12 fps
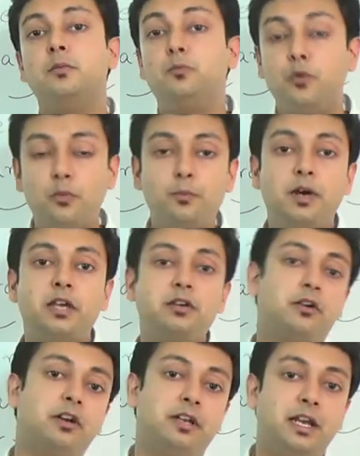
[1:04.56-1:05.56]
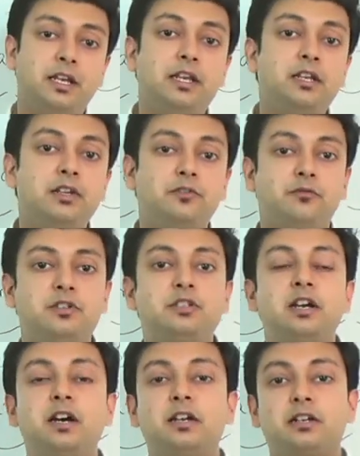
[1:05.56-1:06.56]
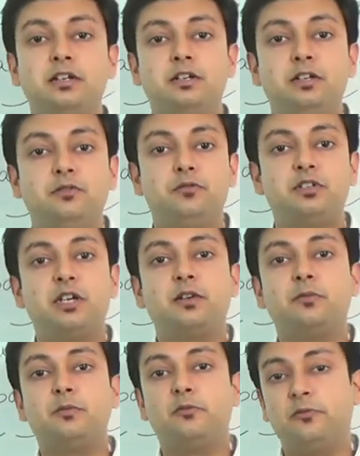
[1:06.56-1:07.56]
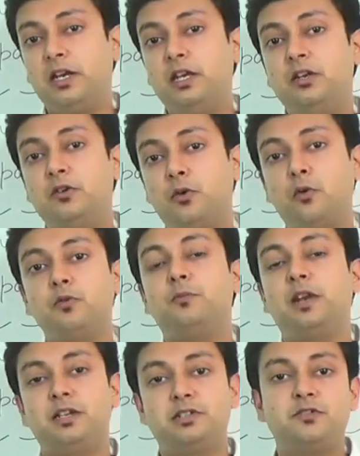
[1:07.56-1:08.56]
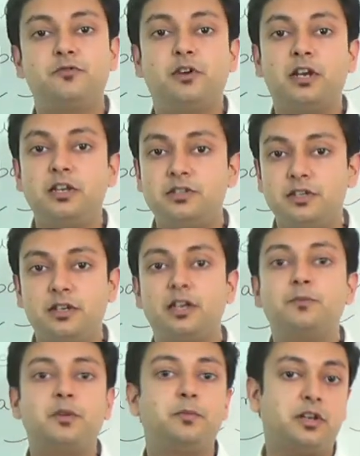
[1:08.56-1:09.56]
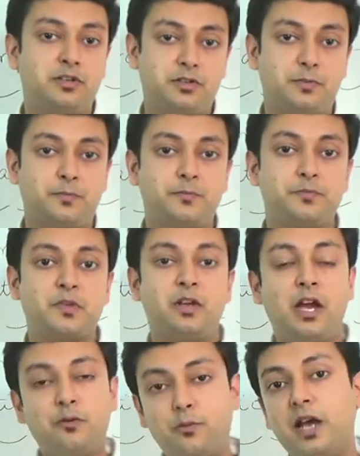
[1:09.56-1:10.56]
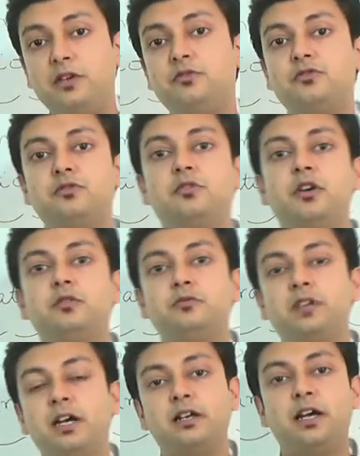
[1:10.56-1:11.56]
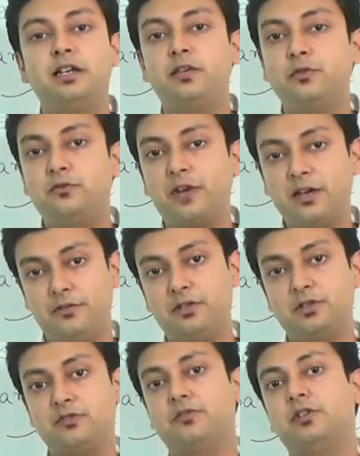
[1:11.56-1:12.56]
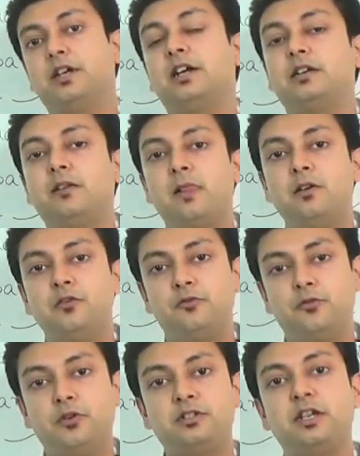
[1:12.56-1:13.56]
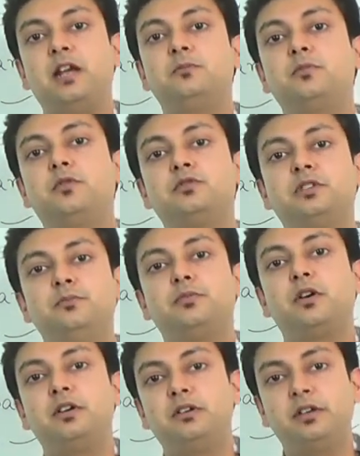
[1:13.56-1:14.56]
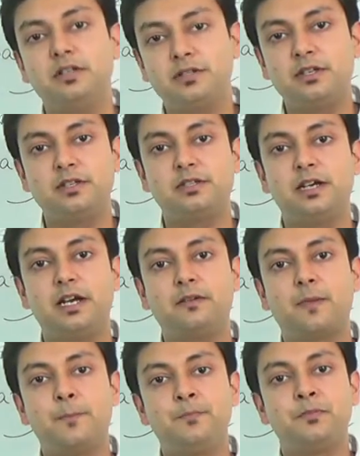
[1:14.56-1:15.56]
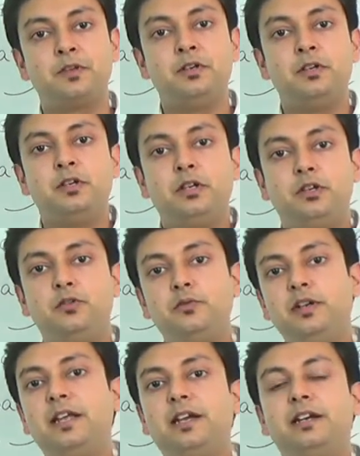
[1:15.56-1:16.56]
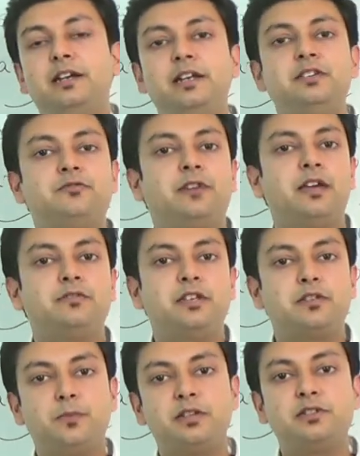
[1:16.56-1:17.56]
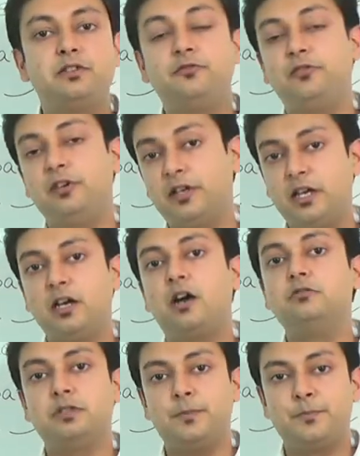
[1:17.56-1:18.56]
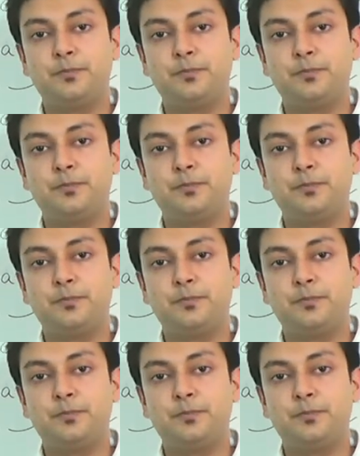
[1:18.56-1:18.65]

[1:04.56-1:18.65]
Mumbai or Delhi which are which are very known places for engineering preparation. And why you should not do that, I'll give you five reasons for that. First and most important reason is that you will take at least five, six months in figuring out